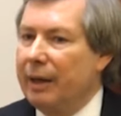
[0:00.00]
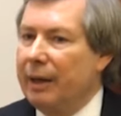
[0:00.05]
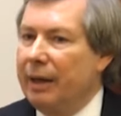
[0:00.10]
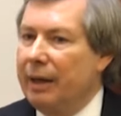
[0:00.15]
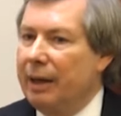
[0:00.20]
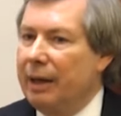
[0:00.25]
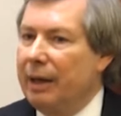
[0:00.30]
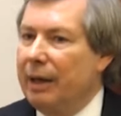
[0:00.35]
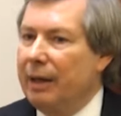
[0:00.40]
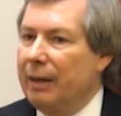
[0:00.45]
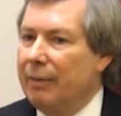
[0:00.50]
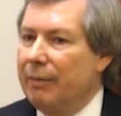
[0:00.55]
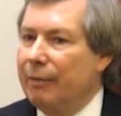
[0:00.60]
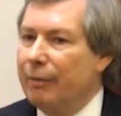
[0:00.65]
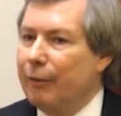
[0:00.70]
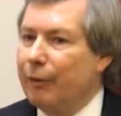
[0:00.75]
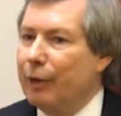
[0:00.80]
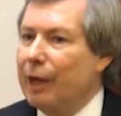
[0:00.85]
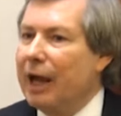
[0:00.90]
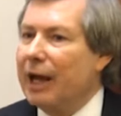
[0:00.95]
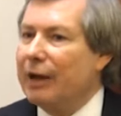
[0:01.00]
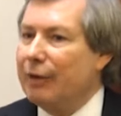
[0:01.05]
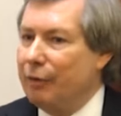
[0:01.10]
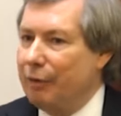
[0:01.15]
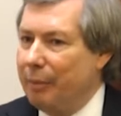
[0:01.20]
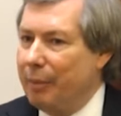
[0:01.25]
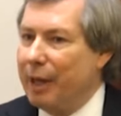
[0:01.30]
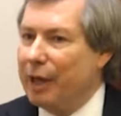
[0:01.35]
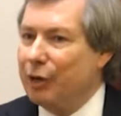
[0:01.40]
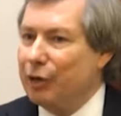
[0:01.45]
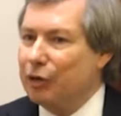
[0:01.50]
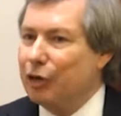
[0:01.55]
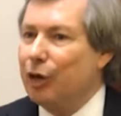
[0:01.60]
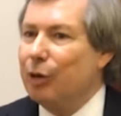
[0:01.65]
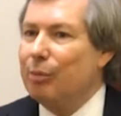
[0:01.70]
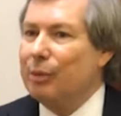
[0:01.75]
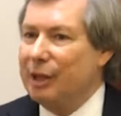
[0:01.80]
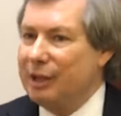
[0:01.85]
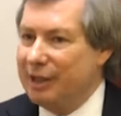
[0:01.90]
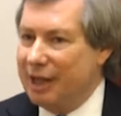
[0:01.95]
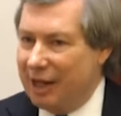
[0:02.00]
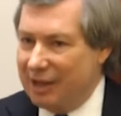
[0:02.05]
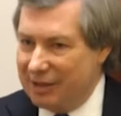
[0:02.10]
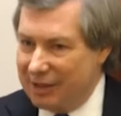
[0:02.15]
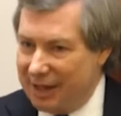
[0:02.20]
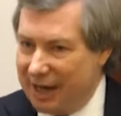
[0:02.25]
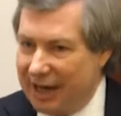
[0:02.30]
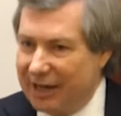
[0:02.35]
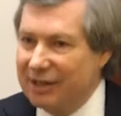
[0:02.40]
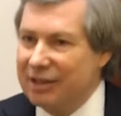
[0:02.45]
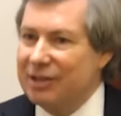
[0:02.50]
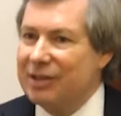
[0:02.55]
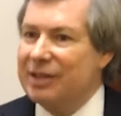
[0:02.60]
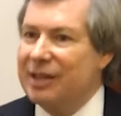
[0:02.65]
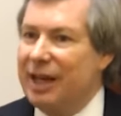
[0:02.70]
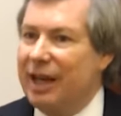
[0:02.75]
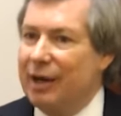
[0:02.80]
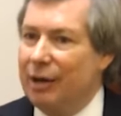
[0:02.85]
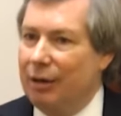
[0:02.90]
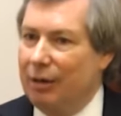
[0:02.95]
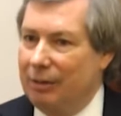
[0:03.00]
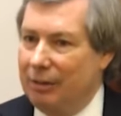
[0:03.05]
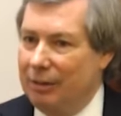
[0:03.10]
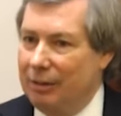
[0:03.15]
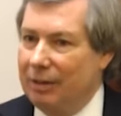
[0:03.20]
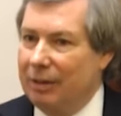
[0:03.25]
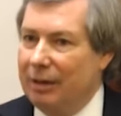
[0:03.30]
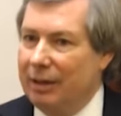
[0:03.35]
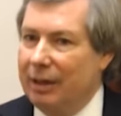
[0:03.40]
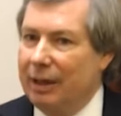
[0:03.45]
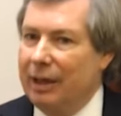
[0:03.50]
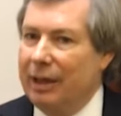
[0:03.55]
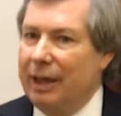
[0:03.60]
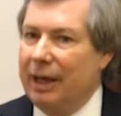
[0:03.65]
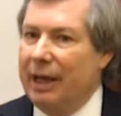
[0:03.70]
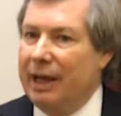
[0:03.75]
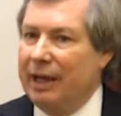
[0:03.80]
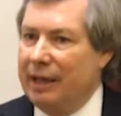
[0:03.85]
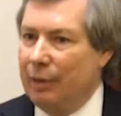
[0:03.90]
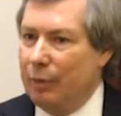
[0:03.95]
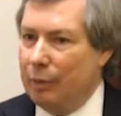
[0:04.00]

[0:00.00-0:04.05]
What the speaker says: for lack of a better term, the dust had to settle. And there